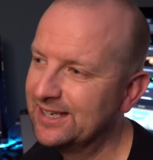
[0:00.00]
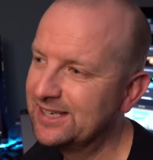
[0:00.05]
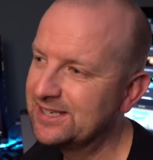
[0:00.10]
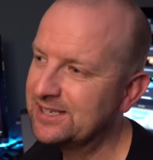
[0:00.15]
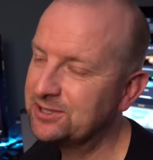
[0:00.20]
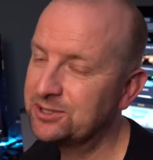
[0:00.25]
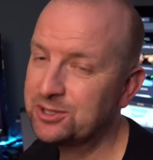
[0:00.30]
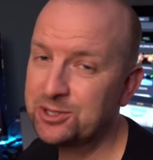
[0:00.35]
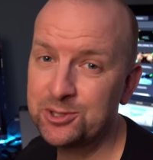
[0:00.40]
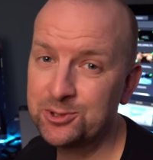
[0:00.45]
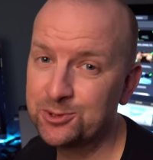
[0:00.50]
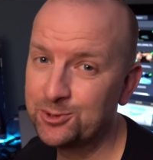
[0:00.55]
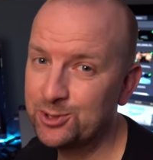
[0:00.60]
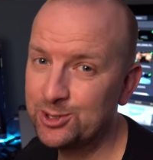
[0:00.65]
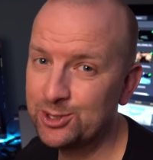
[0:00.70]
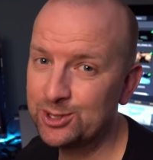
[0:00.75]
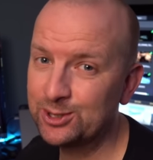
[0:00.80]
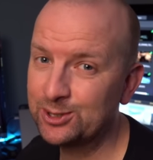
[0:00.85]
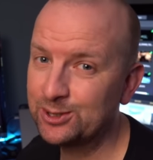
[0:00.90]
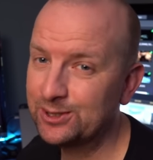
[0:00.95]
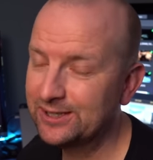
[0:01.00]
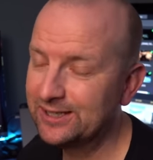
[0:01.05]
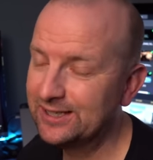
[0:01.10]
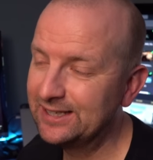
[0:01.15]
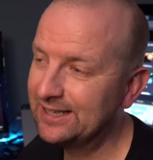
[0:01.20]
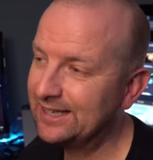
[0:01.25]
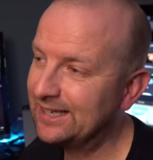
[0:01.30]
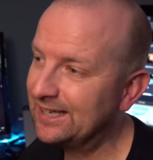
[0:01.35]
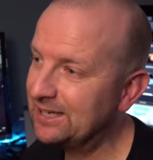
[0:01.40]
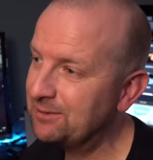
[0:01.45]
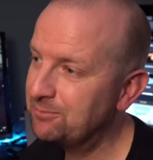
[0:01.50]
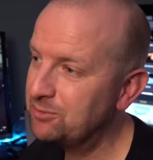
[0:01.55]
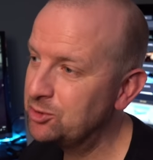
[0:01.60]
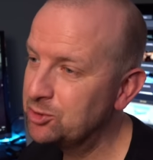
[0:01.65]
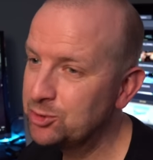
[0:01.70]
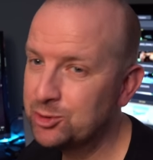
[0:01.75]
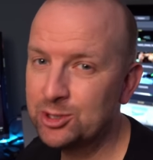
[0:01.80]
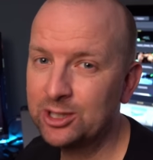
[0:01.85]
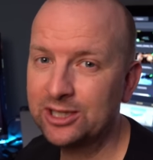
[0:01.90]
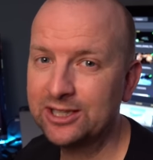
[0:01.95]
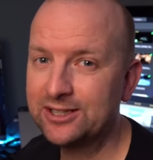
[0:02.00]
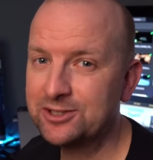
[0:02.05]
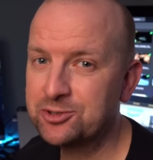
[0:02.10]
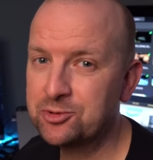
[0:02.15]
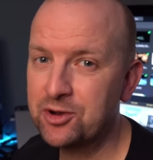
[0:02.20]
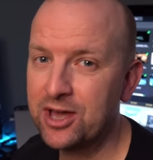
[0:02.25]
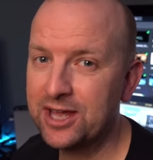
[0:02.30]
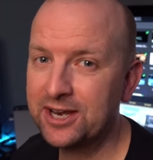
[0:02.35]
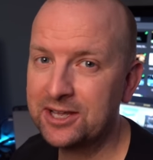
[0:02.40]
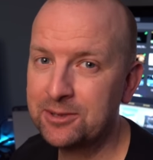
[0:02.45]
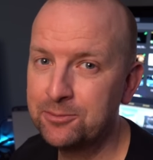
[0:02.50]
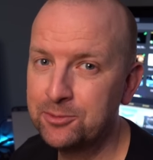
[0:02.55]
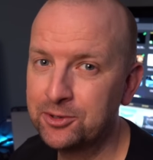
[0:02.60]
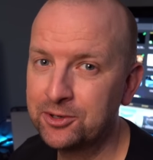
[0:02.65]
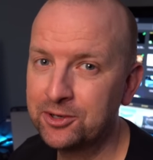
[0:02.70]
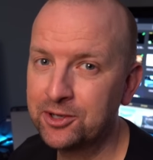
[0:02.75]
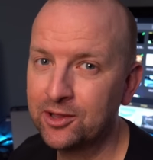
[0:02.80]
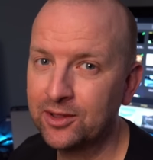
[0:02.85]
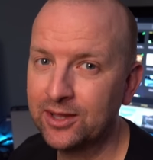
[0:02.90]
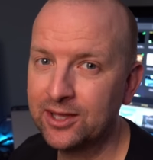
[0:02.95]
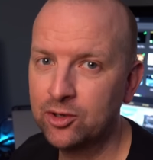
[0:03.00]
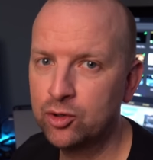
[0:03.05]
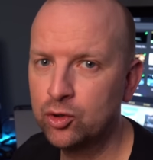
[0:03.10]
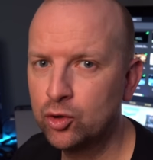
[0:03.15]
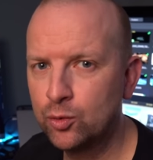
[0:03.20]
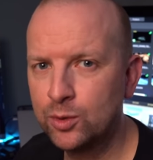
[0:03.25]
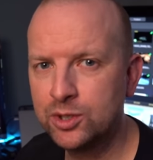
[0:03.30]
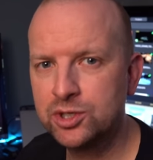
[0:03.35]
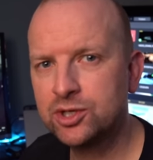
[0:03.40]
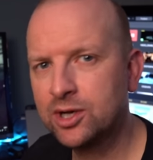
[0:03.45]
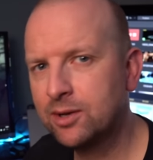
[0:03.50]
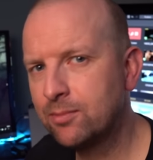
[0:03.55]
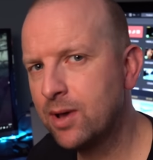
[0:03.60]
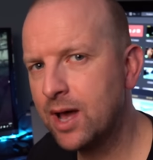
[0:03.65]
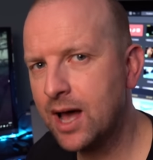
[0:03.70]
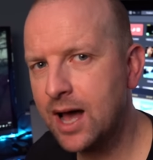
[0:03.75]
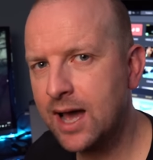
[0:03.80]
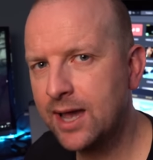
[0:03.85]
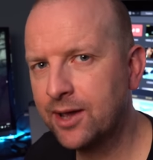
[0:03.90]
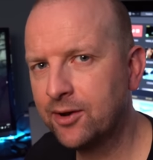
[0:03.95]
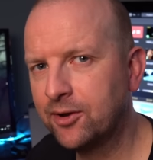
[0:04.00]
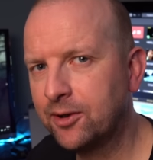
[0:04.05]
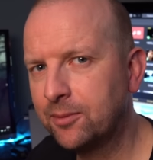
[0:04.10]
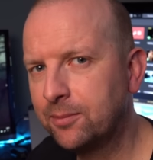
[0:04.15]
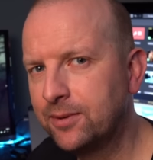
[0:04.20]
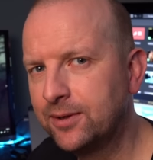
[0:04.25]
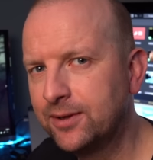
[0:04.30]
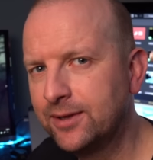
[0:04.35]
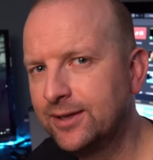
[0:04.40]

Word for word: So it just shows you, um, usually it's Rannoch Moor and Glencoe, which are a bit higher up,